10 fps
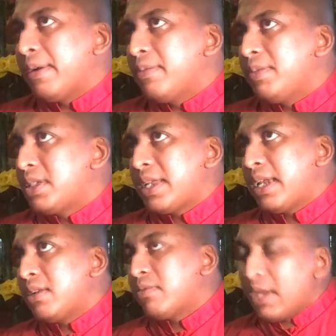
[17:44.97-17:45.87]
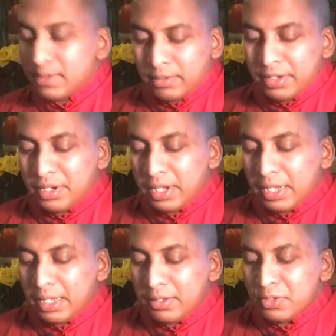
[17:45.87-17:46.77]
mistake, transgression
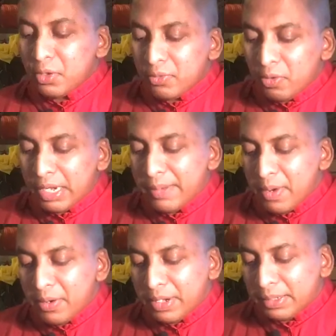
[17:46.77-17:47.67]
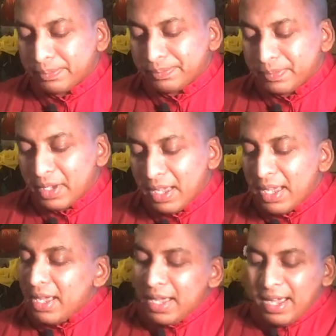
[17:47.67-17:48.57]
here, so don't worry about it.
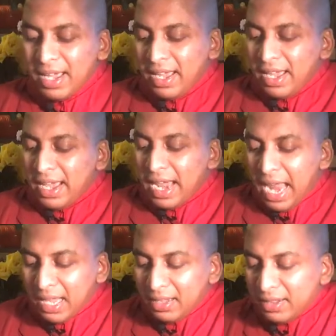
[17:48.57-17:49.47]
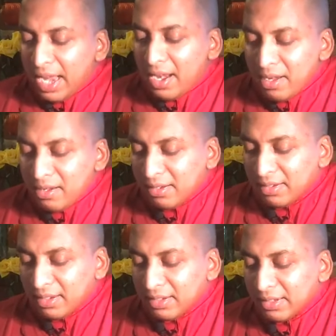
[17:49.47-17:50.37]
And then
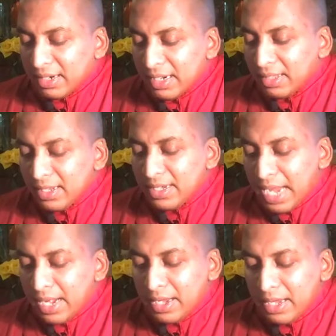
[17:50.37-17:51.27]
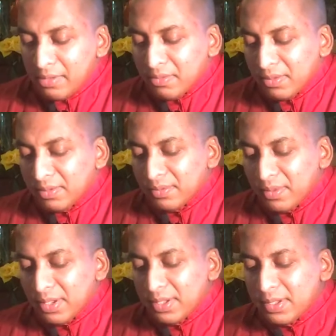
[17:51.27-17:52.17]
another deity
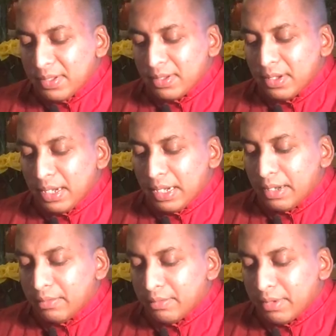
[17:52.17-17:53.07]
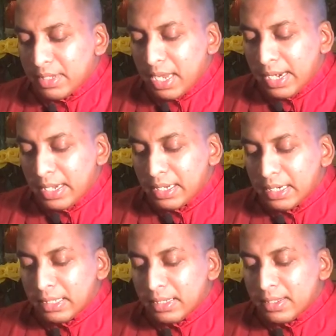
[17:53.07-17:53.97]
was reciting
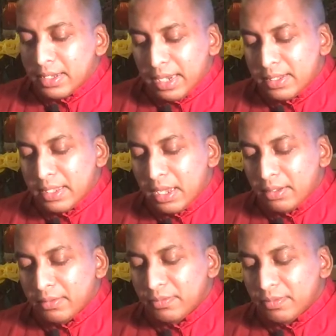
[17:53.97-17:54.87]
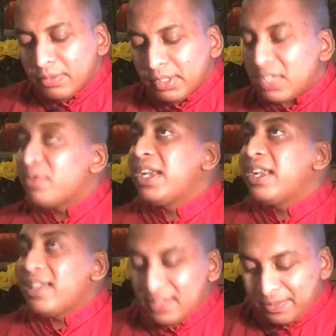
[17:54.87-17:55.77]
another stanza, which is very
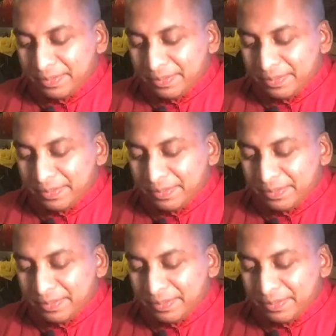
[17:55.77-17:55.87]
nice.